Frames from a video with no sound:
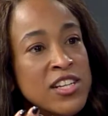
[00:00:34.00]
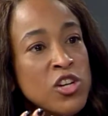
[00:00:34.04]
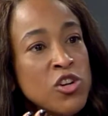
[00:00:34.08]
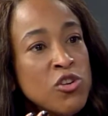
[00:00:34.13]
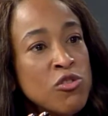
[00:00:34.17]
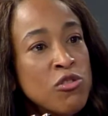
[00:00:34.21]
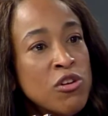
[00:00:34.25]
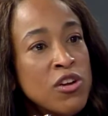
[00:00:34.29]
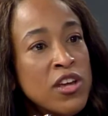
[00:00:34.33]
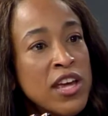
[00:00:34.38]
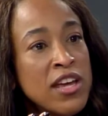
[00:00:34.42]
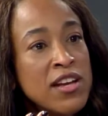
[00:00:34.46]
a little
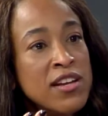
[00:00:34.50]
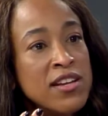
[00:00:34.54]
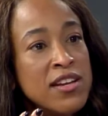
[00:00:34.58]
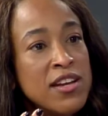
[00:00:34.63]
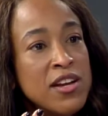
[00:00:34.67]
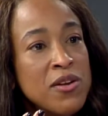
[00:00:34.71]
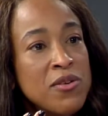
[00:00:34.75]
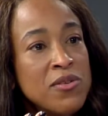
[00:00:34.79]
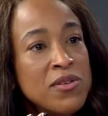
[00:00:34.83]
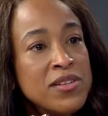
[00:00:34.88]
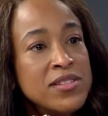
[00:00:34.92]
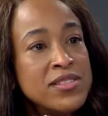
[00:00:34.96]
crooked,
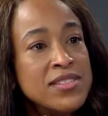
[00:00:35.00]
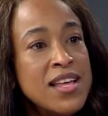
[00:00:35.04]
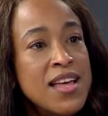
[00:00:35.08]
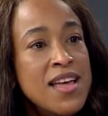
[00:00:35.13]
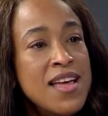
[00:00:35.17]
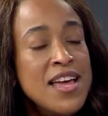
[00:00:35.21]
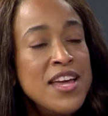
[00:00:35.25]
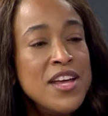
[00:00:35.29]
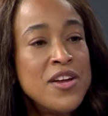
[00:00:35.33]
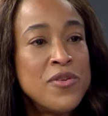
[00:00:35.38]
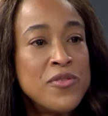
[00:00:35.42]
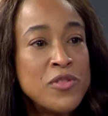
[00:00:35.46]
you know, because,
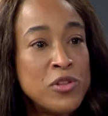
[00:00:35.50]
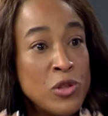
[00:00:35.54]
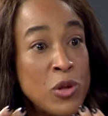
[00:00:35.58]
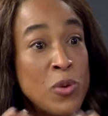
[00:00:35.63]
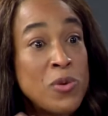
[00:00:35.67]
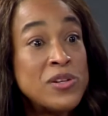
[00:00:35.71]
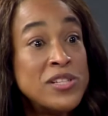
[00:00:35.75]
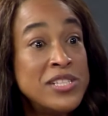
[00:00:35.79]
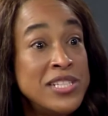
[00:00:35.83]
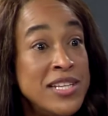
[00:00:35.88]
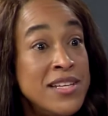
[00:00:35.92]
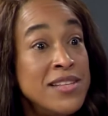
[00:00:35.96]
you know, the
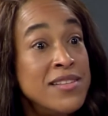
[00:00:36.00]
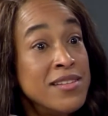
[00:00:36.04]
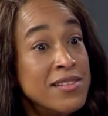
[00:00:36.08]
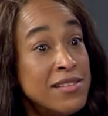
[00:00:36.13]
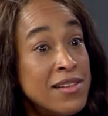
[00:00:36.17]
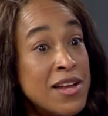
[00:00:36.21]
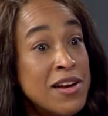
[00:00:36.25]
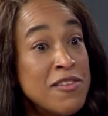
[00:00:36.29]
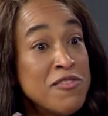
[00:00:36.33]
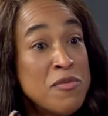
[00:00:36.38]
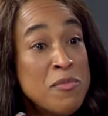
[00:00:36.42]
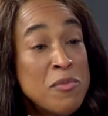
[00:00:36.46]
lower teeth, a
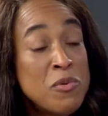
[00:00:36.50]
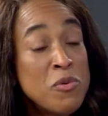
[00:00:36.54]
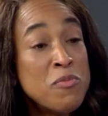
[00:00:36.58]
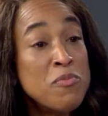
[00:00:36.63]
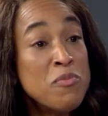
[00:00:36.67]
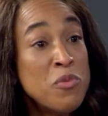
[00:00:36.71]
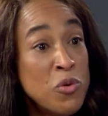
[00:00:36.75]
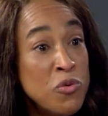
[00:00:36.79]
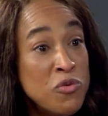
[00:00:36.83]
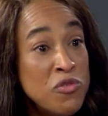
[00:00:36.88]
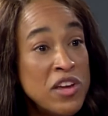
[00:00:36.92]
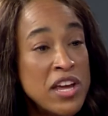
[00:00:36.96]
lot of them are
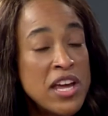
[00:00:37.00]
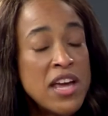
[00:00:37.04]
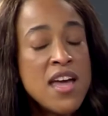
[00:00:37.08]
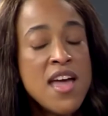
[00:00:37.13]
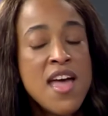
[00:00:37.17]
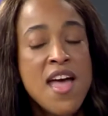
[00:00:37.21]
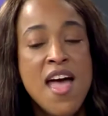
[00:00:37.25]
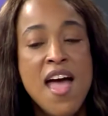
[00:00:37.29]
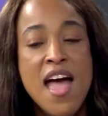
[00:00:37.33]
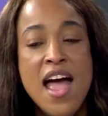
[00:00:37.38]
moving.